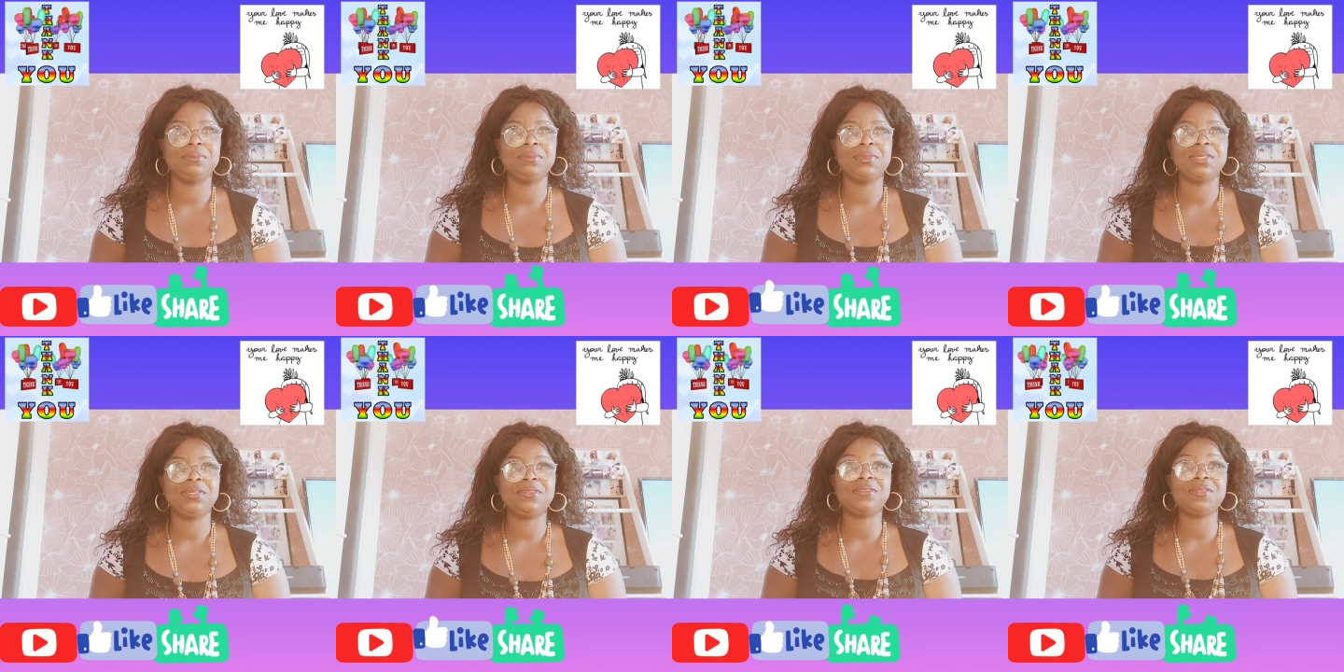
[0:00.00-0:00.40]

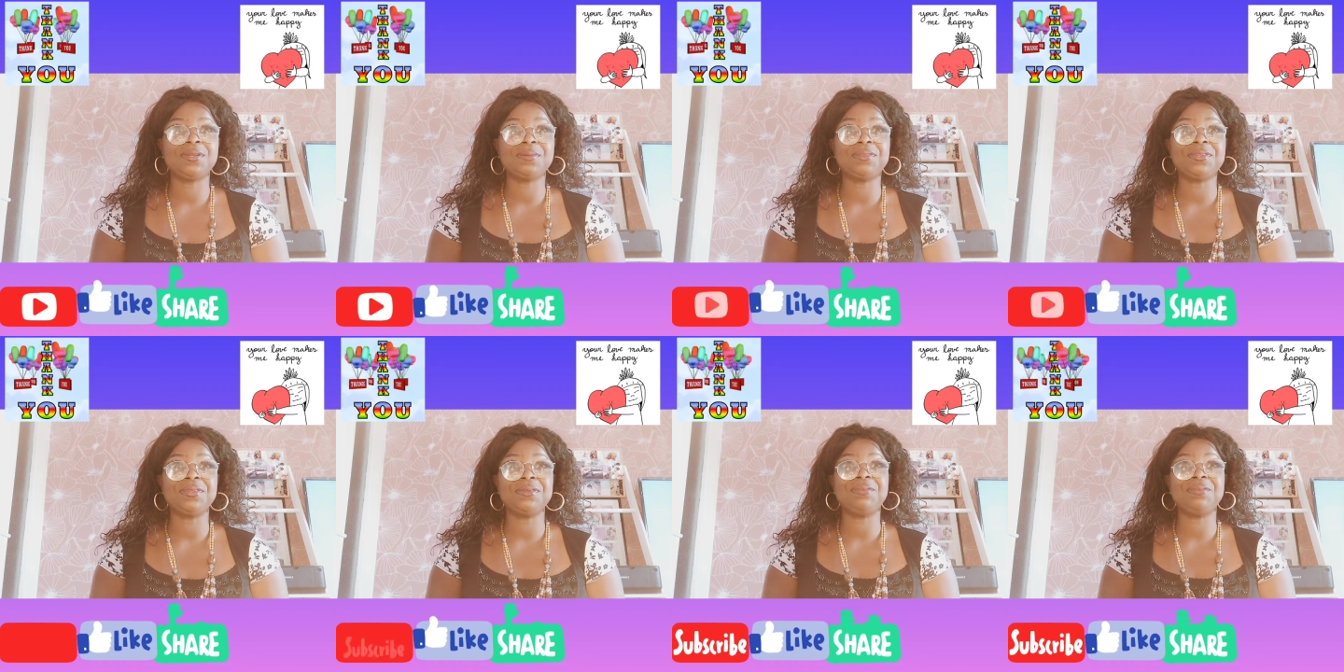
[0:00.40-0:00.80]

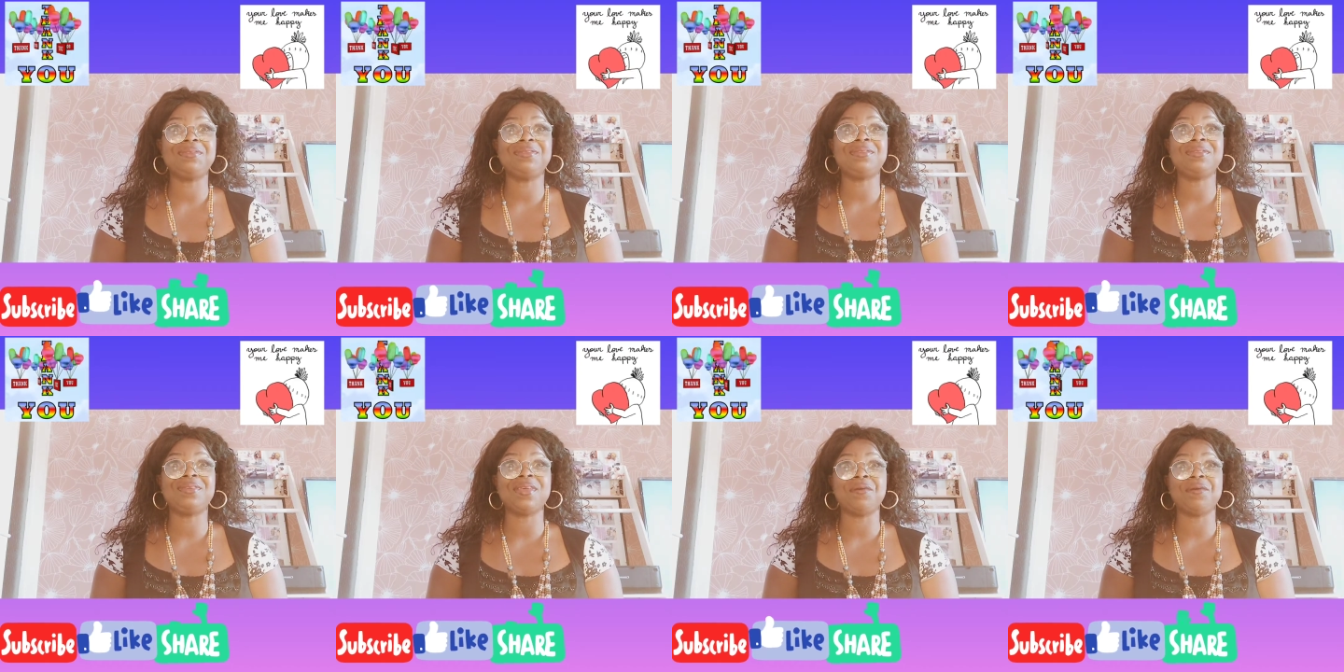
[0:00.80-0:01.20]
Something
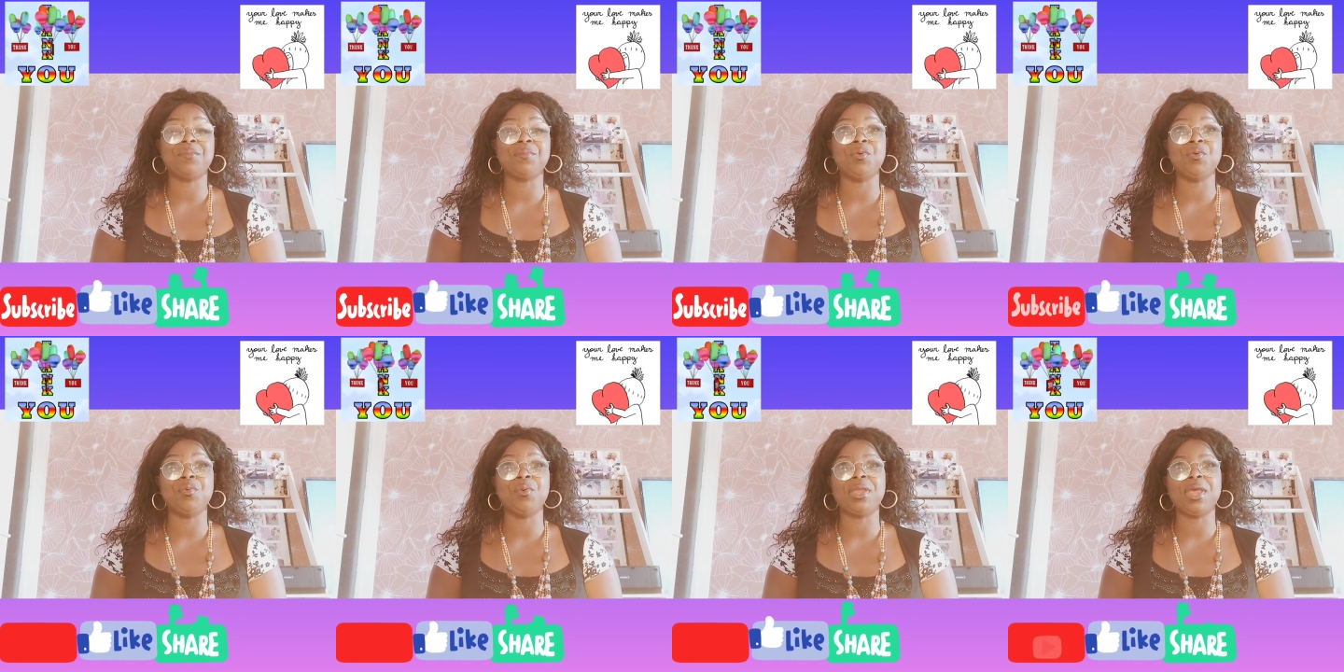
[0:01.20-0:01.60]

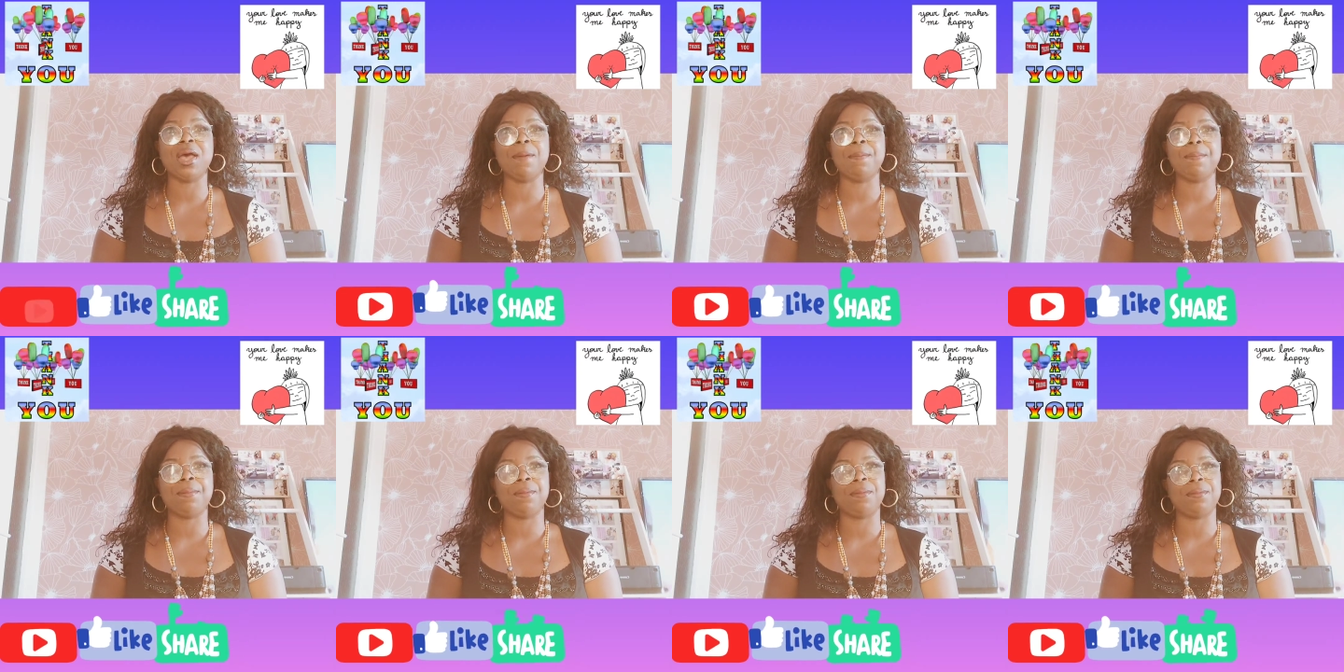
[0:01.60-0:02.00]
terrible will
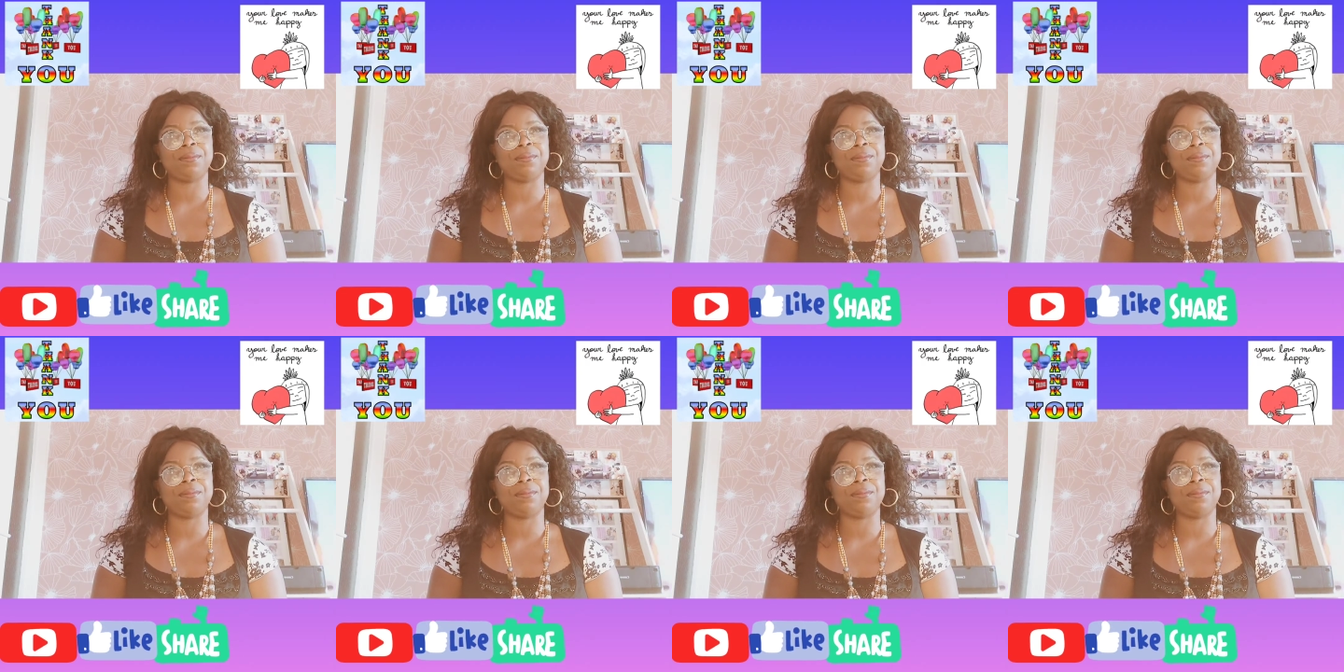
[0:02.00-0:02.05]
happen.